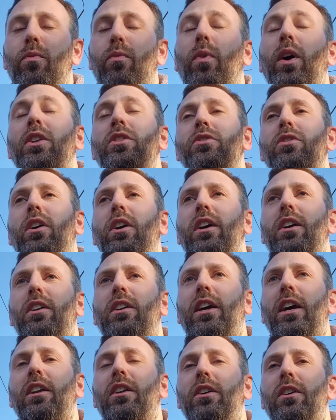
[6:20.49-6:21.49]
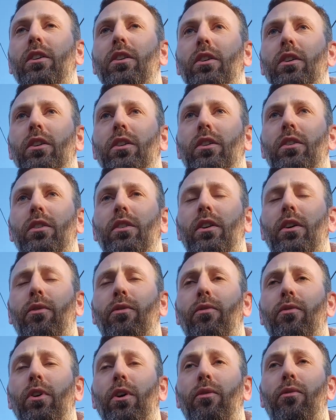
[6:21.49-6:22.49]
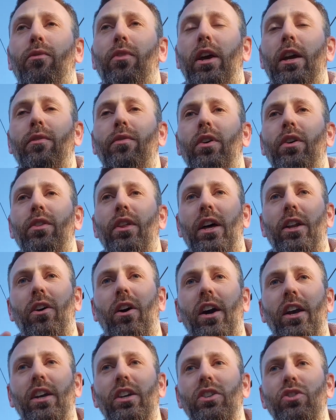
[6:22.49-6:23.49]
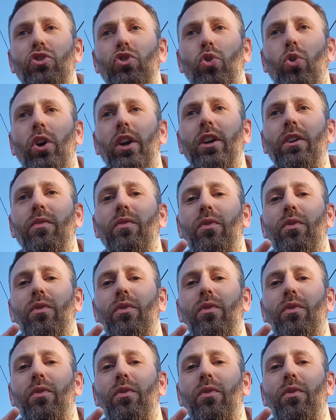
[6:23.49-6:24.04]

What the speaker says: once I get a flavor that I enjoy,